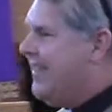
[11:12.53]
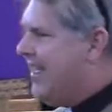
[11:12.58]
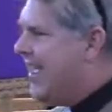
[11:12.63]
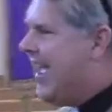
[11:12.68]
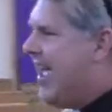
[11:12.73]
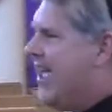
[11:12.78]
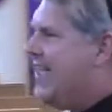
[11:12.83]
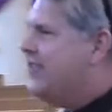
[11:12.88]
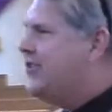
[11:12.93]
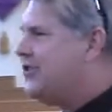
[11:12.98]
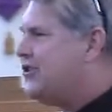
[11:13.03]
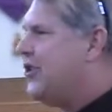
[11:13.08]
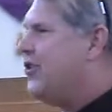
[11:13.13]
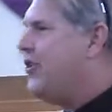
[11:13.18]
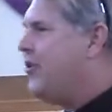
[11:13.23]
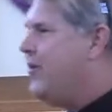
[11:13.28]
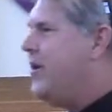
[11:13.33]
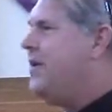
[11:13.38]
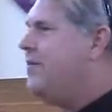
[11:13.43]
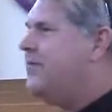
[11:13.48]
of the head so
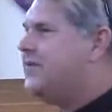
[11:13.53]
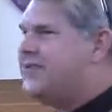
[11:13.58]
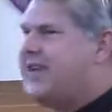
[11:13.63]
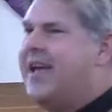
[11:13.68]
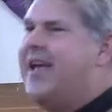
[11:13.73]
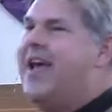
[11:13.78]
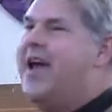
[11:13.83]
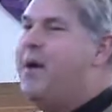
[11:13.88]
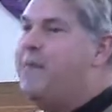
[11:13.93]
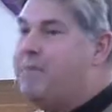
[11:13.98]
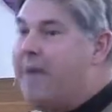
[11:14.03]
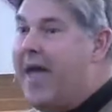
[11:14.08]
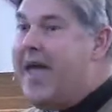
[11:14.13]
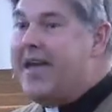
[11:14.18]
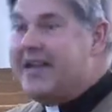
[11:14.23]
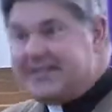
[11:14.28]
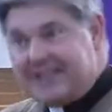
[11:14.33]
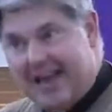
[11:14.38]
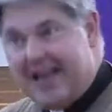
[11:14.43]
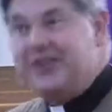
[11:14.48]
that we say,
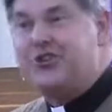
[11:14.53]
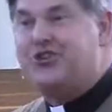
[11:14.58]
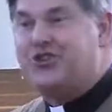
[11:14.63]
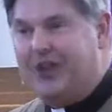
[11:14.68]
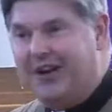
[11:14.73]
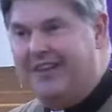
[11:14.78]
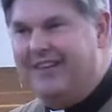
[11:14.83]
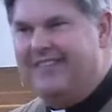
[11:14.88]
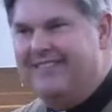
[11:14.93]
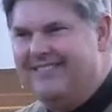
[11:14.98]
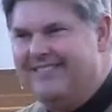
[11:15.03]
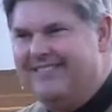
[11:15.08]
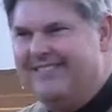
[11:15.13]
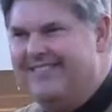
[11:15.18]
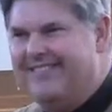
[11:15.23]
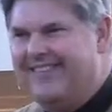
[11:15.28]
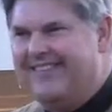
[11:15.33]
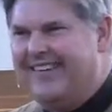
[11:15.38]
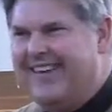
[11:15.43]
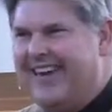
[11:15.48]
pay attention,
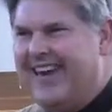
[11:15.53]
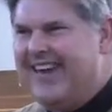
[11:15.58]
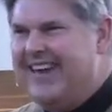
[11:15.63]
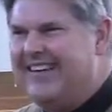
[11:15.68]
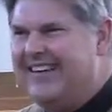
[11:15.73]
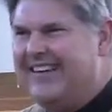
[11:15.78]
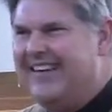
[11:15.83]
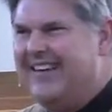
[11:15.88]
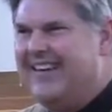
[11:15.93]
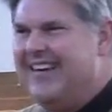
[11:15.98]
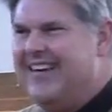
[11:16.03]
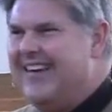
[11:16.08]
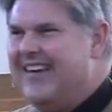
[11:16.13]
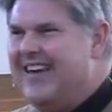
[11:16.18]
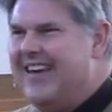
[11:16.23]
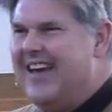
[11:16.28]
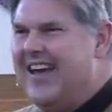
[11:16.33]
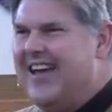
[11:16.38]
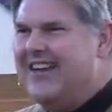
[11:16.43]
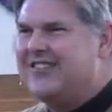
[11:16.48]
okay?
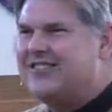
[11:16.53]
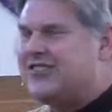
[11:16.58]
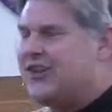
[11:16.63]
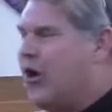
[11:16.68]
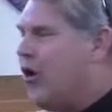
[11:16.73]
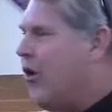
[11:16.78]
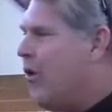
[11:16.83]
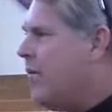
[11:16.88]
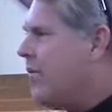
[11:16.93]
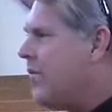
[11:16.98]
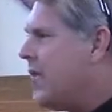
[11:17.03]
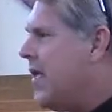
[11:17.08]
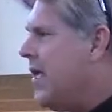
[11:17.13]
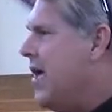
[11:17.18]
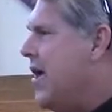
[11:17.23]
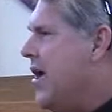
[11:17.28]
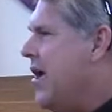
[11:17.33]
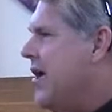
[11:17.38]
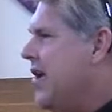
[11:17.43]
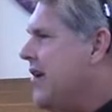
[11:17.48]
And so
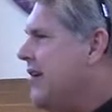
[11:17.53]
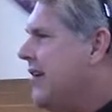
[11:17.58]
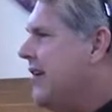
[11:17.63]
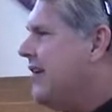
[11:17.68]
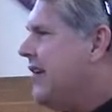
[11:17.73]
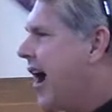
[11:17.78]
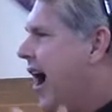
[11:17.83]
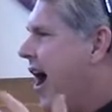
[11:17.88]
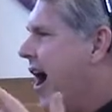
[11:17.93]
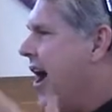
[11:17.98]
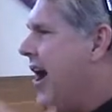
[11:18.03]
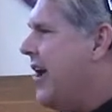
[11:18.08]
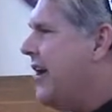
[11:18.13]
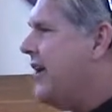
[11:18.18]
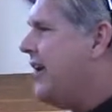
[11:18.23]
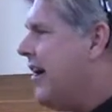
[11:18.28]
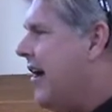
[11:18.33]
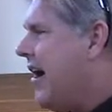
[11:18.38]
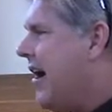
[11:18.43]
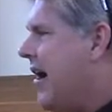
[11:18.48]

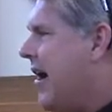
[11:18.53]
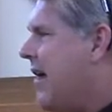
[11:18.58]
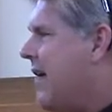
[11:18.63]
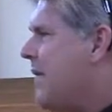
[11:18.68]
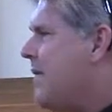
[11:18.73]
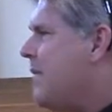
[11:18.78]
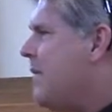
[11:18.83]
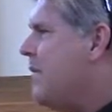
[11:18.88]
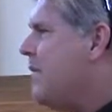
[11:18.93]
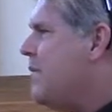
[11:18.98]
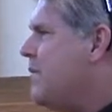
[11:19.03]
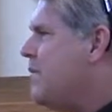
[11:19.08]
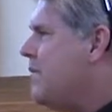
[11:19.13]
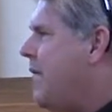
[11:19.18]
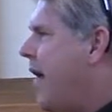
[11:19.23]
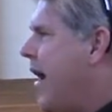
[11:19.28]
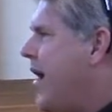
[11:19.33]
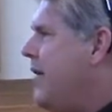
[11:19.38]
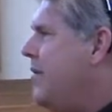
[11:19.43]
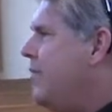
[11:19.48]
God uh,
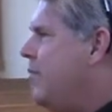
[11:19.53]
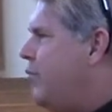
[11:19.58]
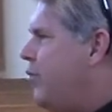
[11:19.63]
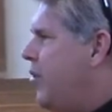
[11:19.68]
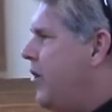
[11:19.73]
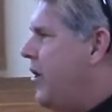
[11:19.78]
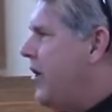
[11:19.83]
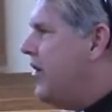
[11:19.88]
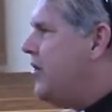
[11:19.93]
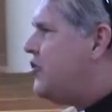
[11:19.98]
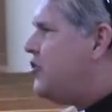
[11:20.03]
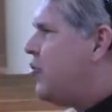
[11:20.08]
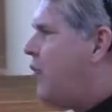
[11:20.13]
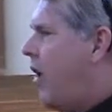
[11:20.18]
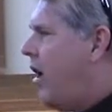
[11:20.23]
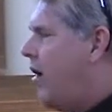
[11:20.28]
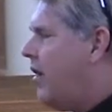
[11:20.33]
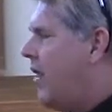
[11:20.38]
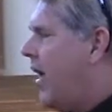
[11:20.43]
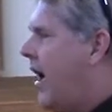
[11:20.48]
might put into
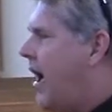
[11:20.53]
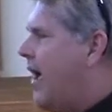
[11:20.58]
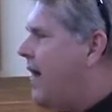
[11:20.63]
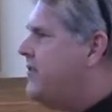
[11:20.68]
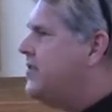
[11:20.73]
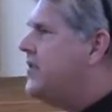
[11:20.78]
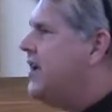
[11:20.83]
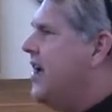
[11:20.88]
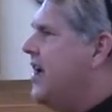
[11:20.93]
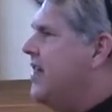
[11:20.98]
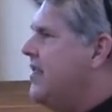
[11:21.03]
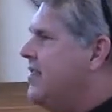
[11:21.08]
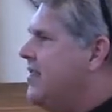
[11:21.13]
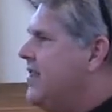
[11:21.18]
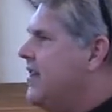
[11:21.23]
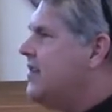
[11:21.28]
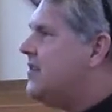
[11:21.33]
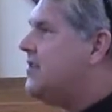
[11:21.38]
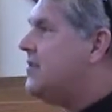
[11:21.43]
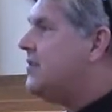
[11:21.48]
our lives
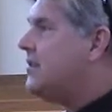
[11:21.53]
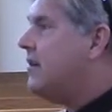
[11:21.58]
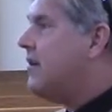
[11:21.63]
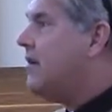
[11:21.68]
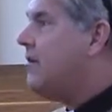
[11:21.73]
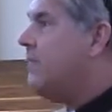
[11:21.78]
this